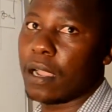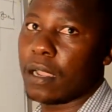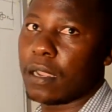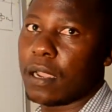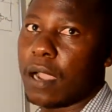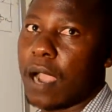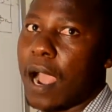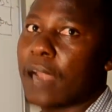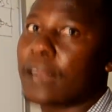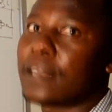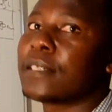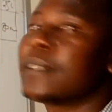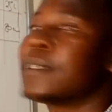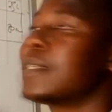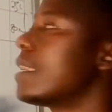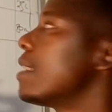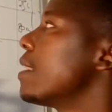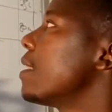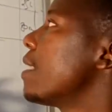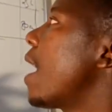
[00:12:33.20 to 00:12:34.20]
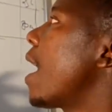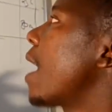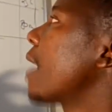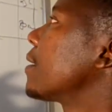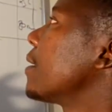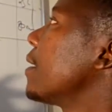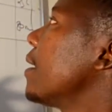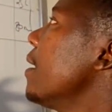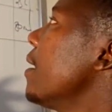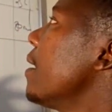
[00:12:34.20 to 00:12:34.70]
at a, at
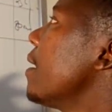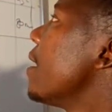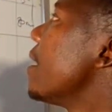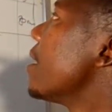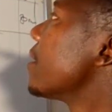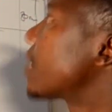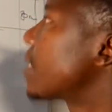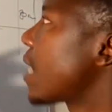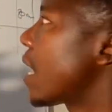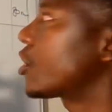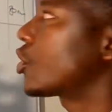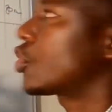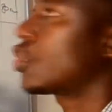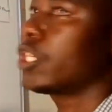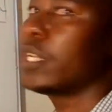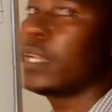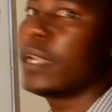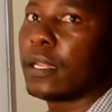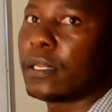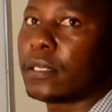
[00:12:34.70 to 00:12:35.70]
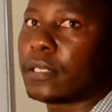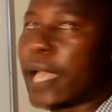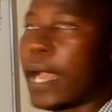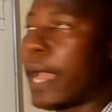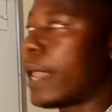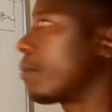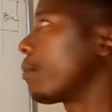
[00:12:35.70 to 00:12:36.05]
a, a such time.